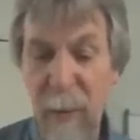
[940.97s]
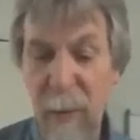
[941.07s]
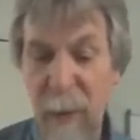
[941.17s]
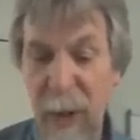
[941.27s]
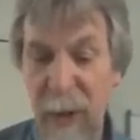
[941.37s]

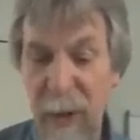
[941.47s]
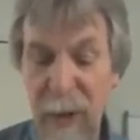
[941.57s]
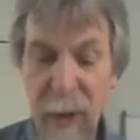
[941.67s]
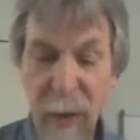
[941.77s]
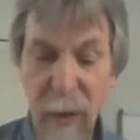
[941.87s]
being
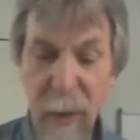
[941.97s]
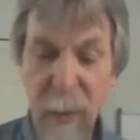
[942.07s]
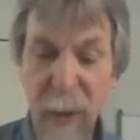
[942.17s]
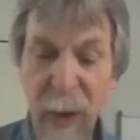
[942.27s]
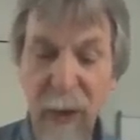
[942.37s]

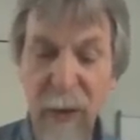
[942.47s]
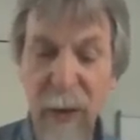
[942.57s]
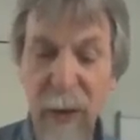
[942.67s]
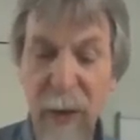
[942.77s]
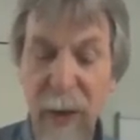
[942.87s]

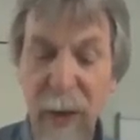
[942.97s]
operational